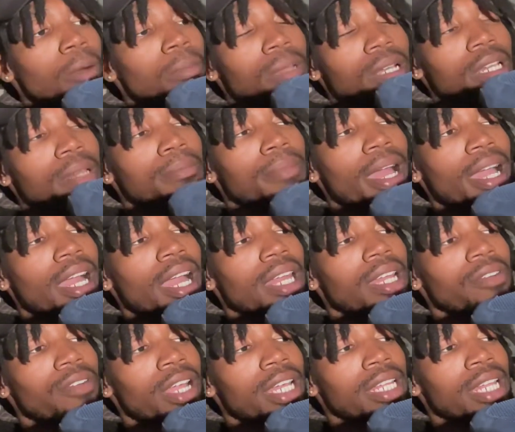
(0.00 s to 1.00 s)
I'm looking back at
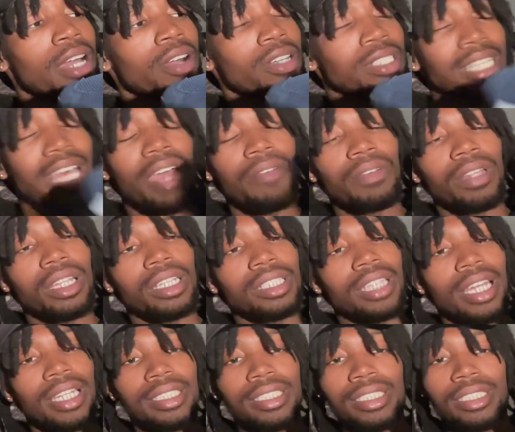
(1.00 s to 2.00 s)
it right now because I haven't looked
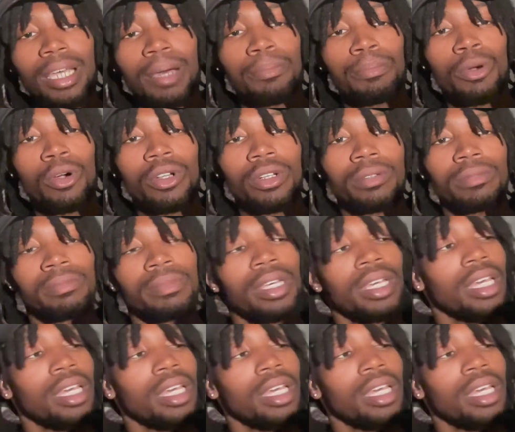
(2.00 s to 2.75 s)
at it since I bought them.